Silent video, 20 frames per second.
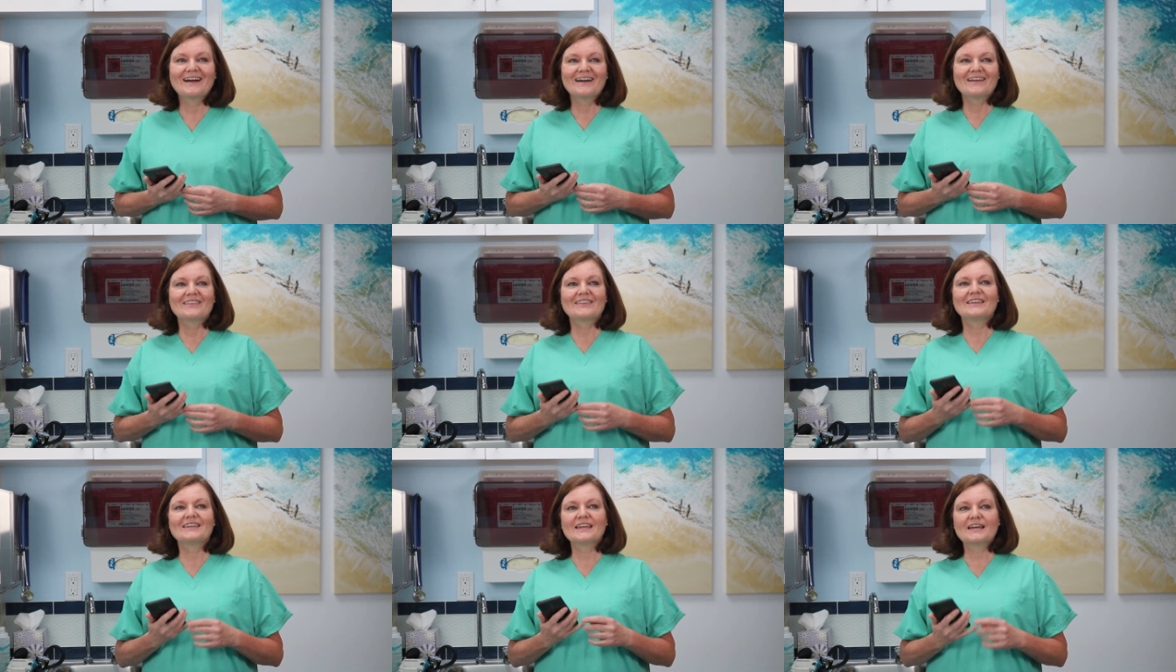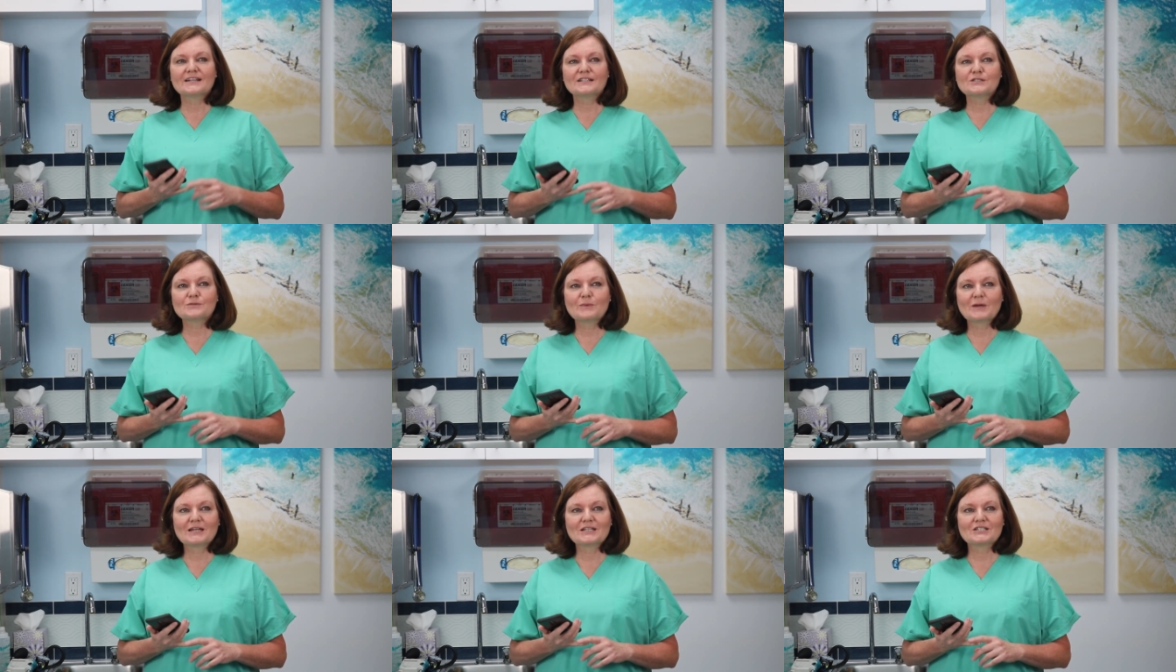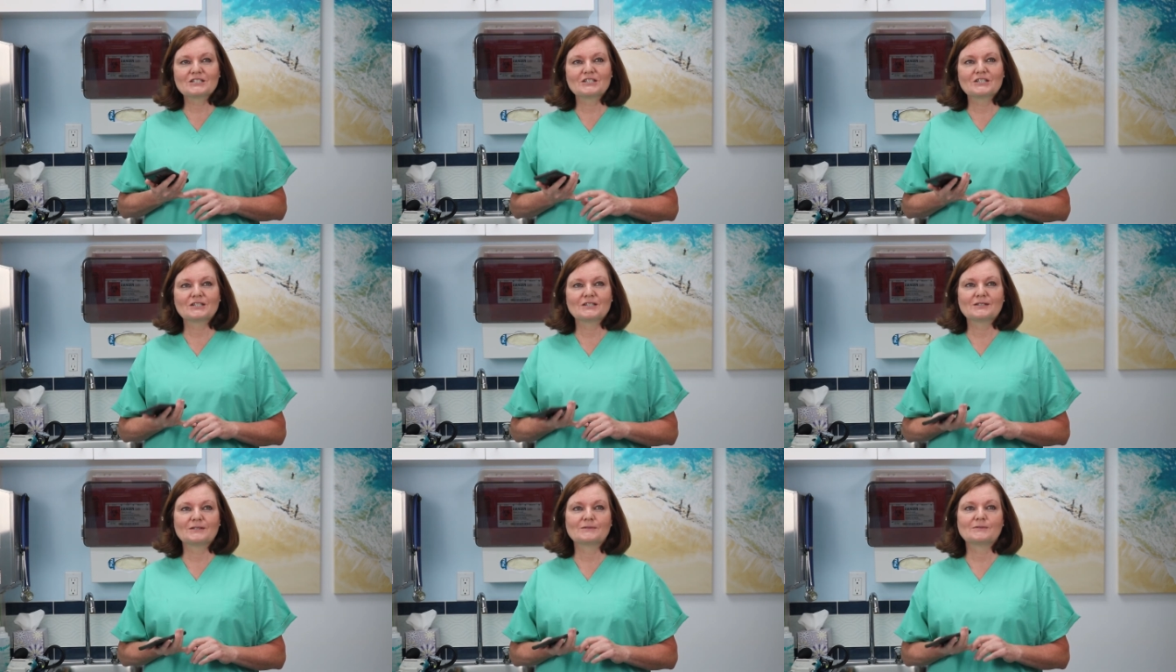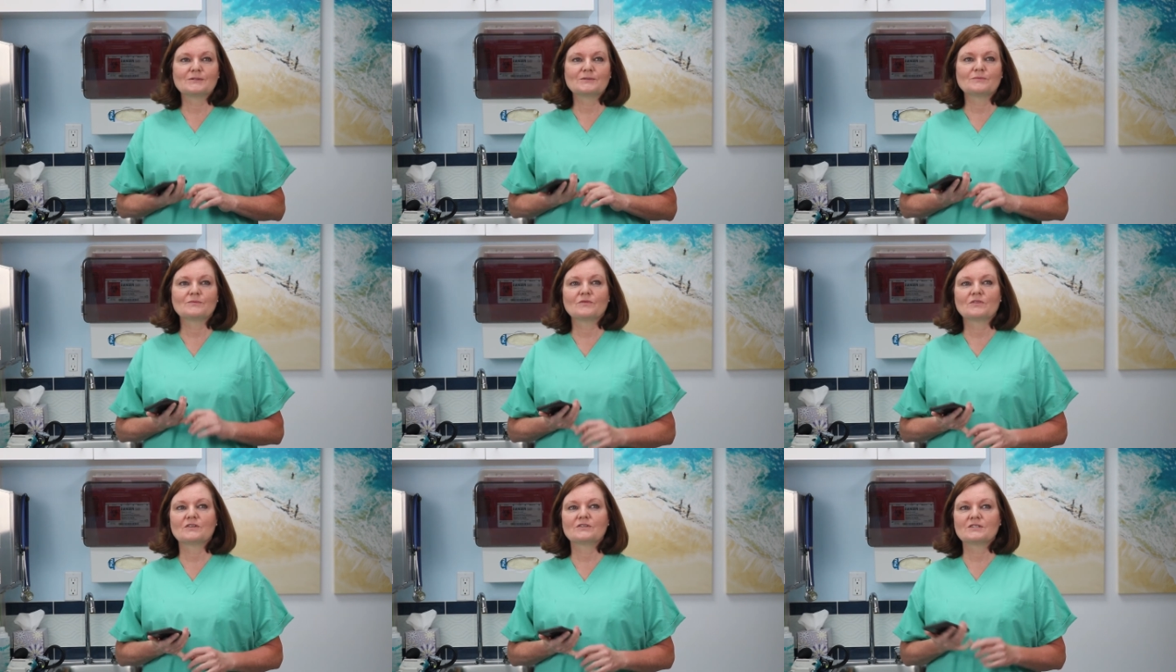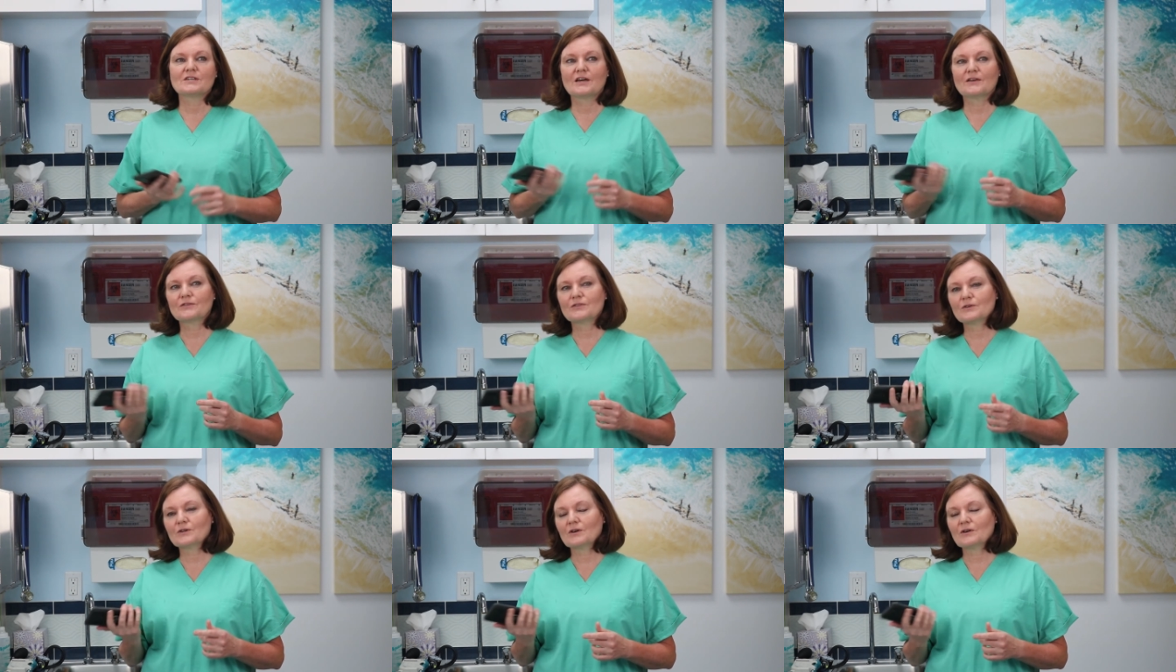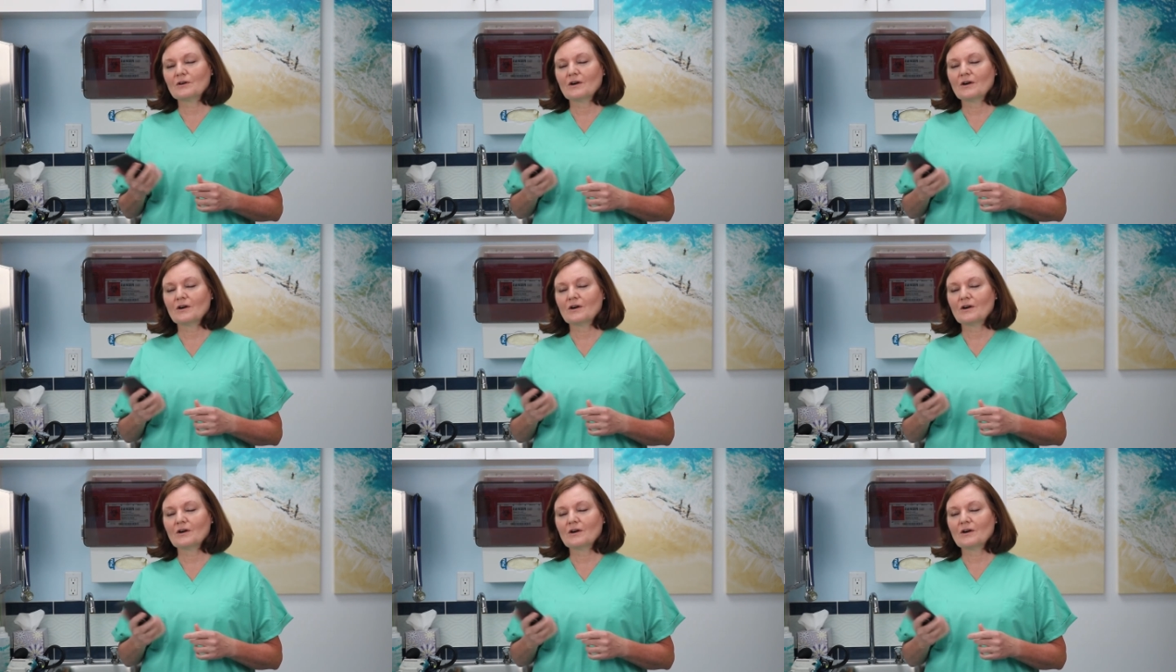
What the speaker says: the next patient, the 10th